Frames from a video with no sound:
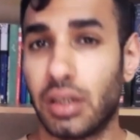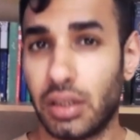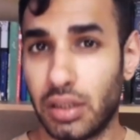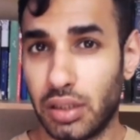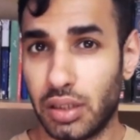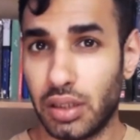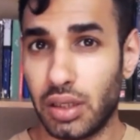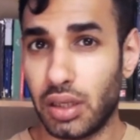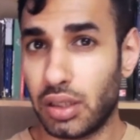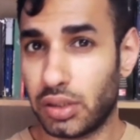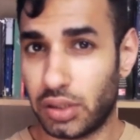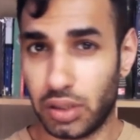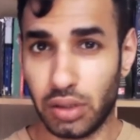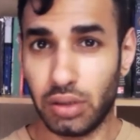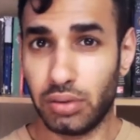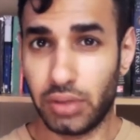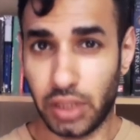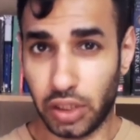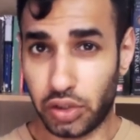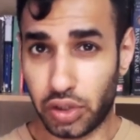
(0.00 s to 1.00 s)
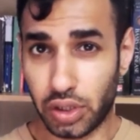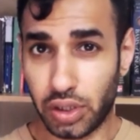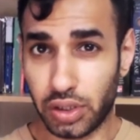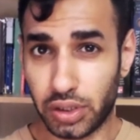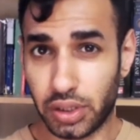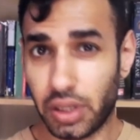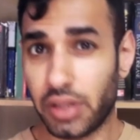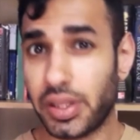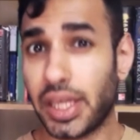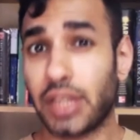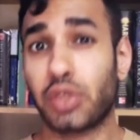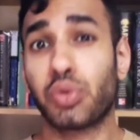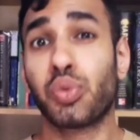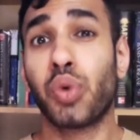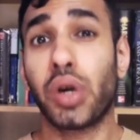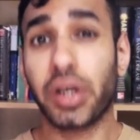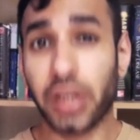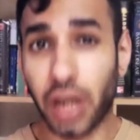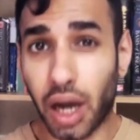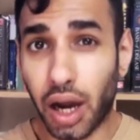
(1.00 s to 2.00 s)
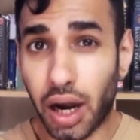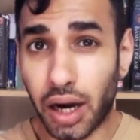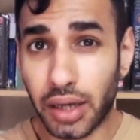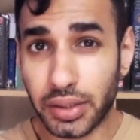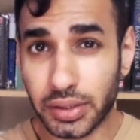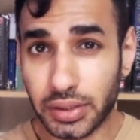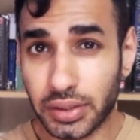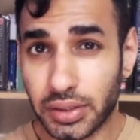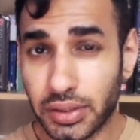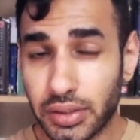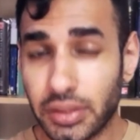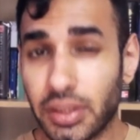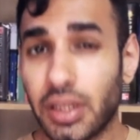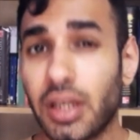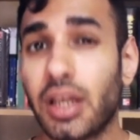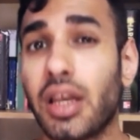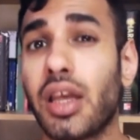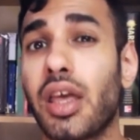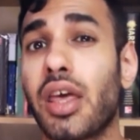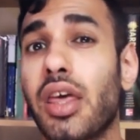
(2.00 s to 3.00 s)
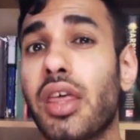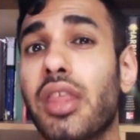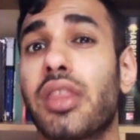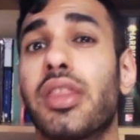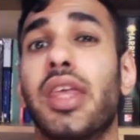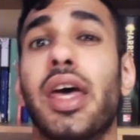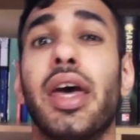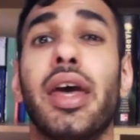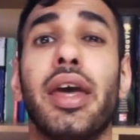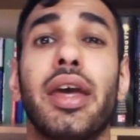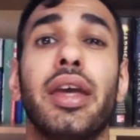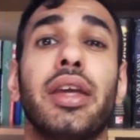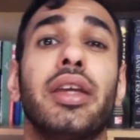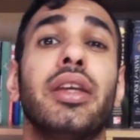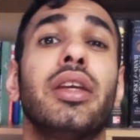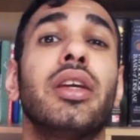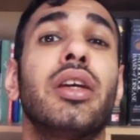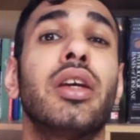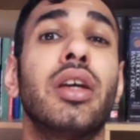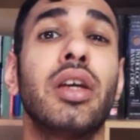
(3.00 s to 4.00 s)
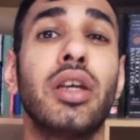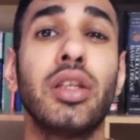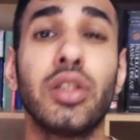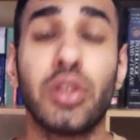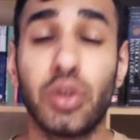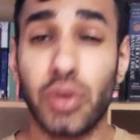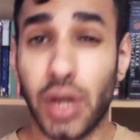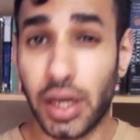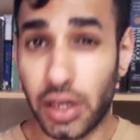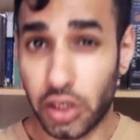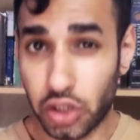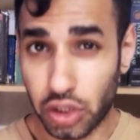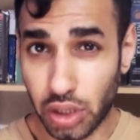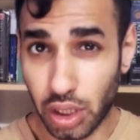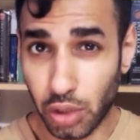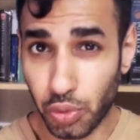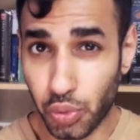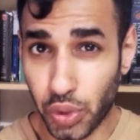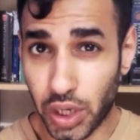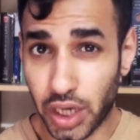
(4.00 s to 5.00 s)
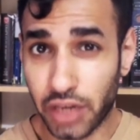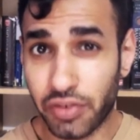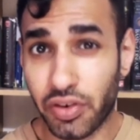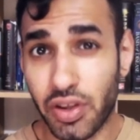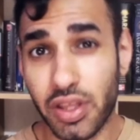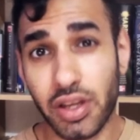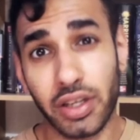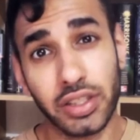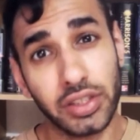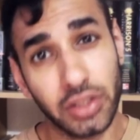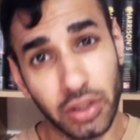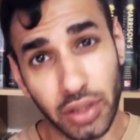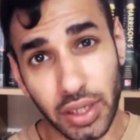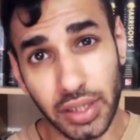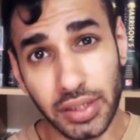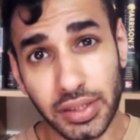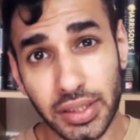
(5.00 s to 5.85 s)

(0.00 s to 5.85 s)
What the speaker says: So teachers that work hard, they do additional work for their students.